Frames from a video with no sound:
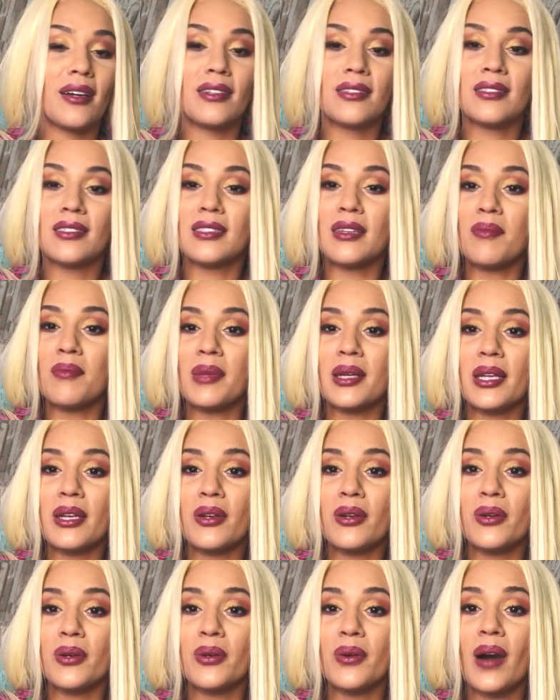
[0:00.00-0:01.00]
somebody
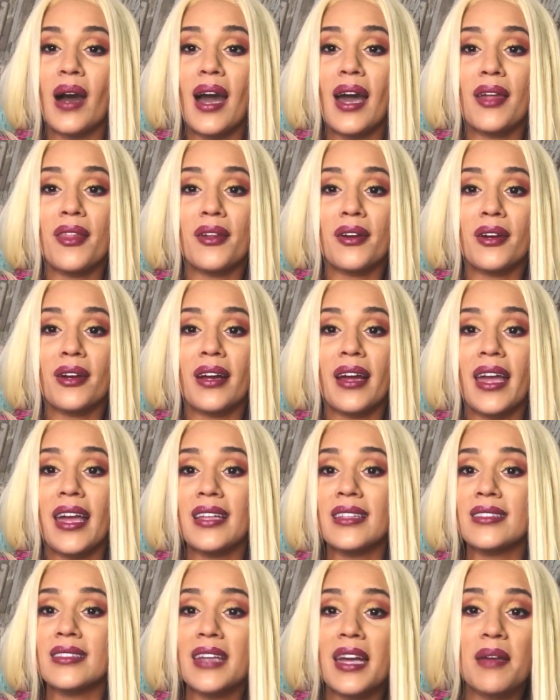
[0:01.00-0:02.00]
who either
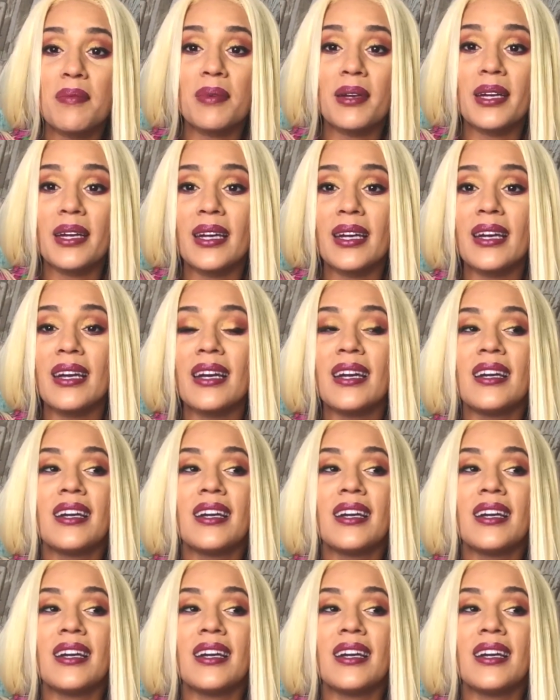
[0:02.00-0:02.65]
hates typing